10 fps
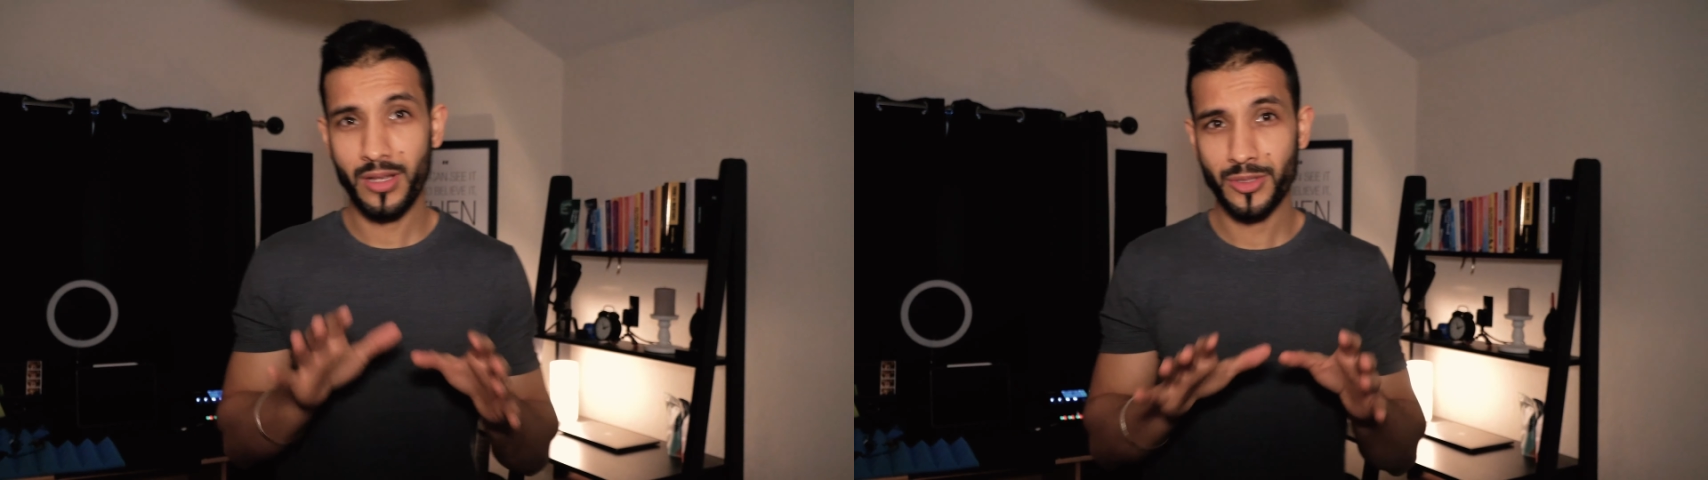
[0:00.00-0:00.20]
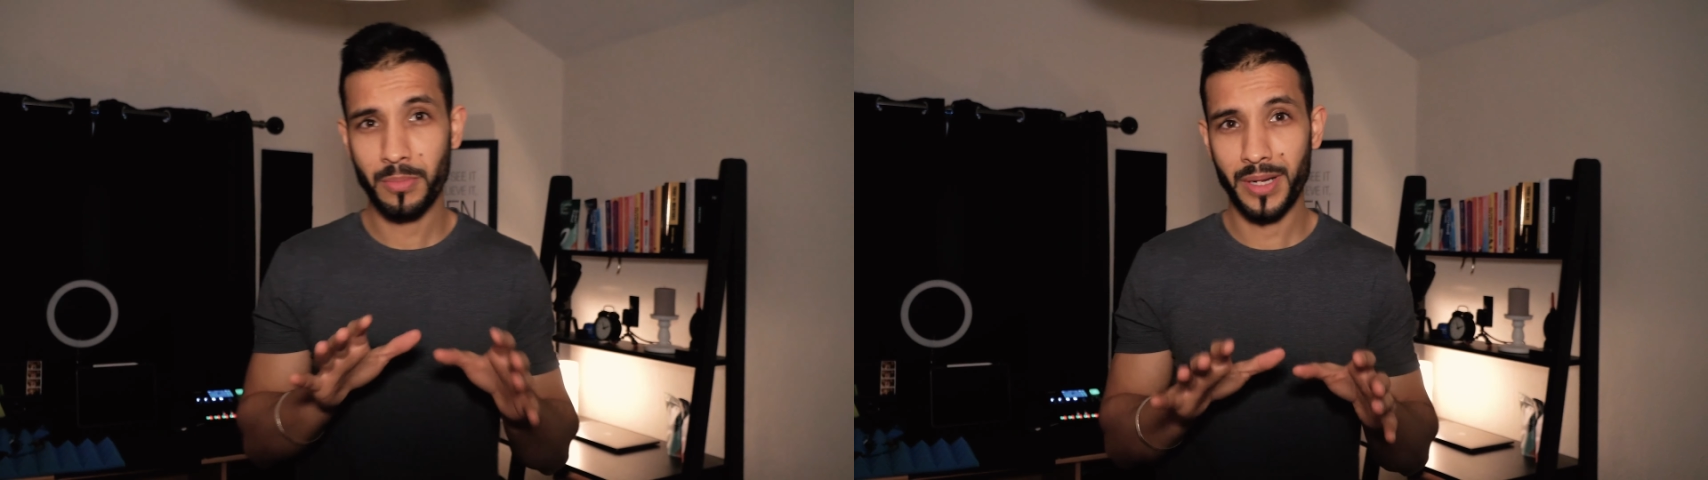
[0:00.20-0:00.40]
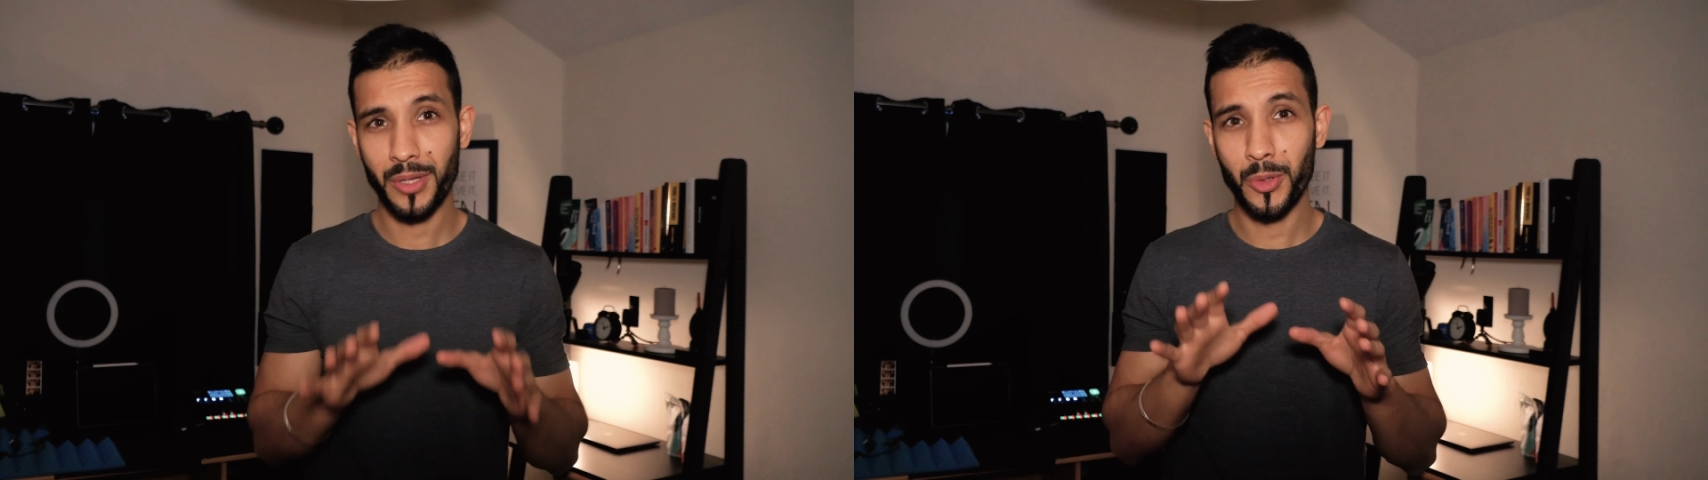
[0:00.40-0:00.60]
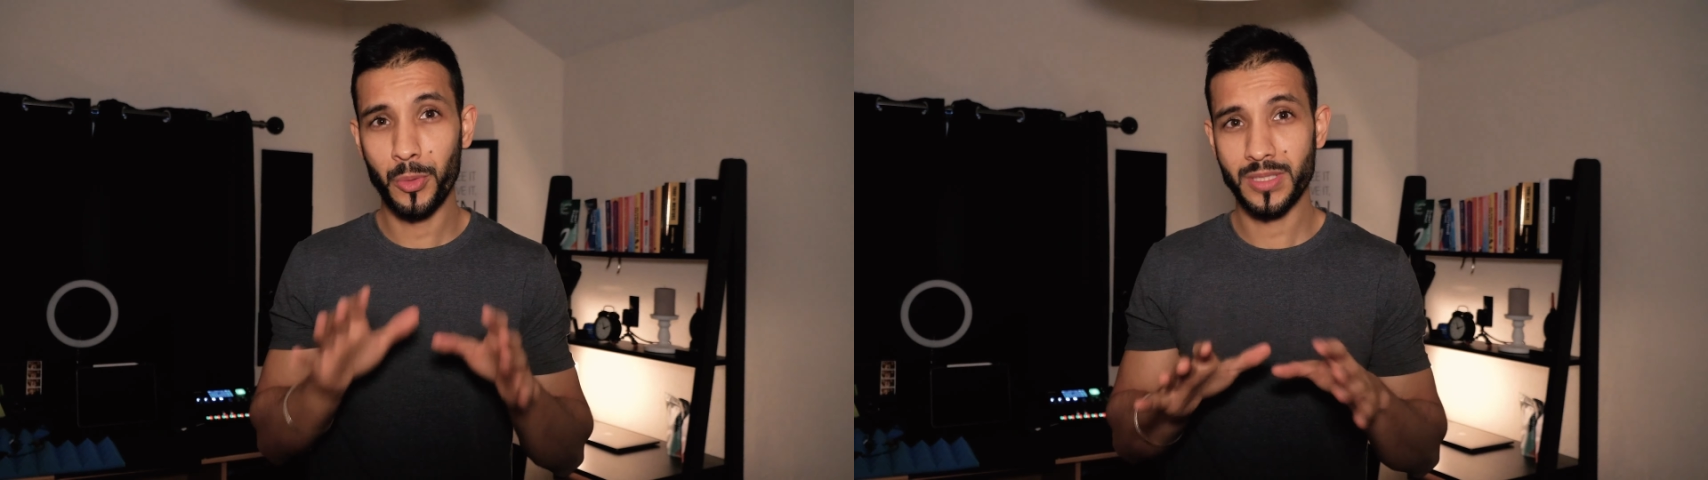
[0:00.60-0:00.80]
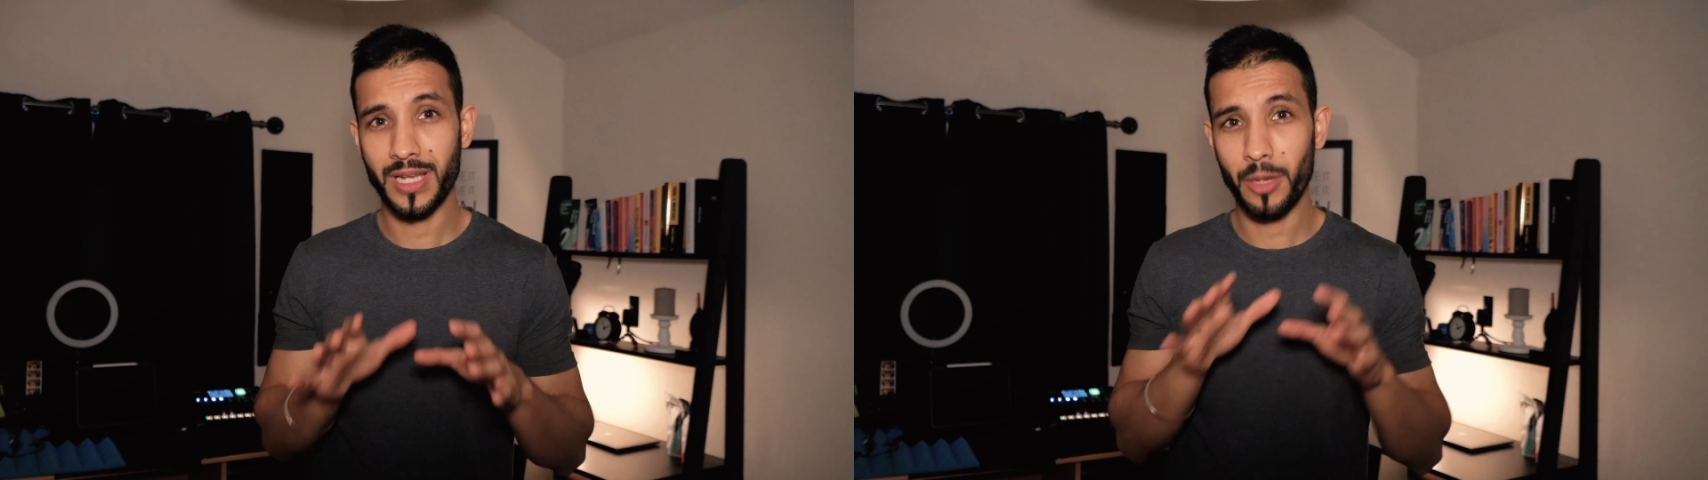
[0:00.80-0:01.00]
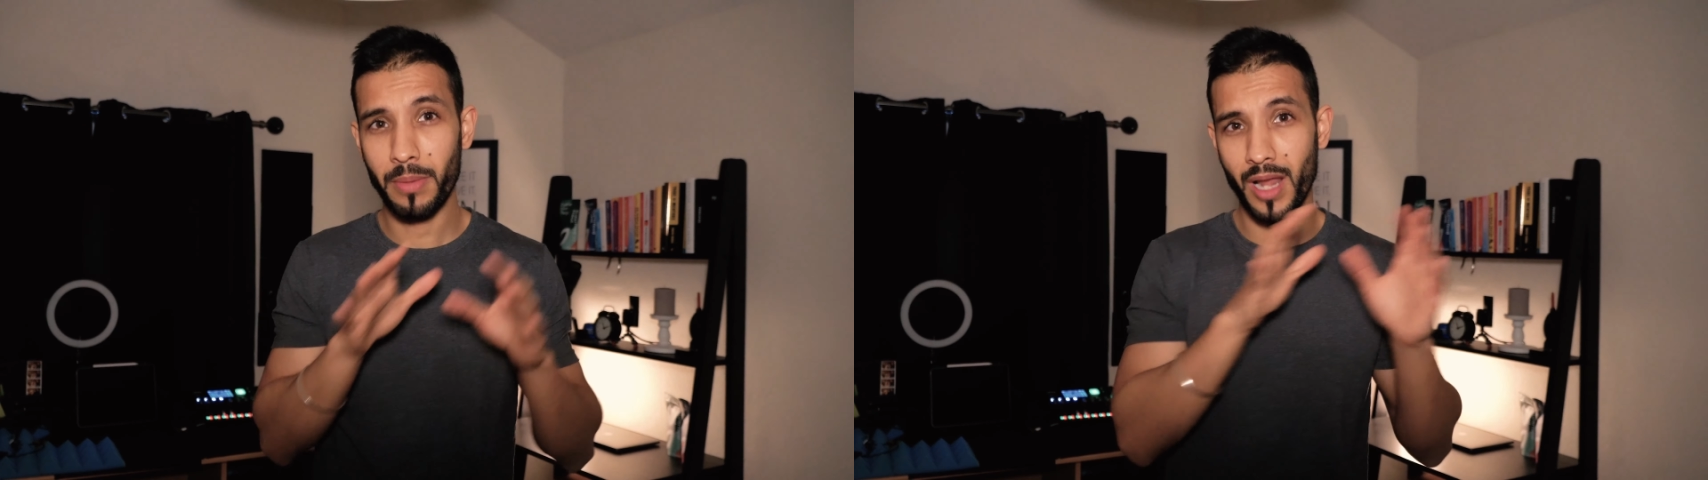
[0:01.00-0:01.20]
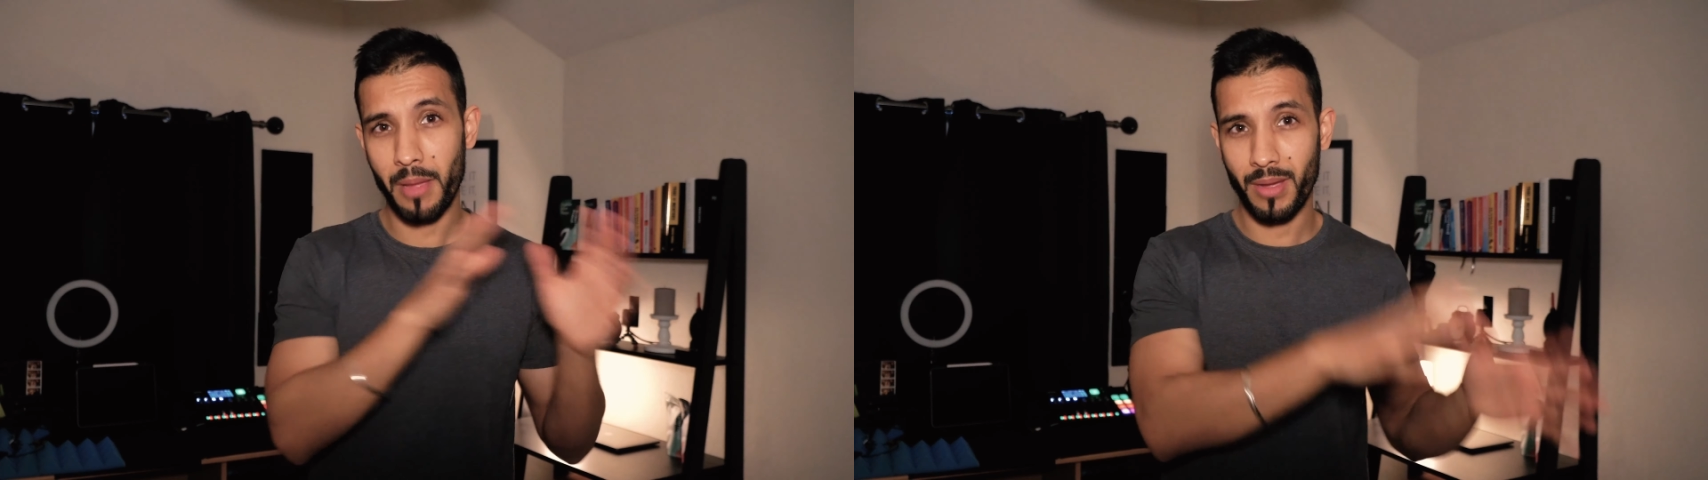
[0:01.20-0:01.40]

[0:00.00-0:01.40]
are somebody who was a little bit like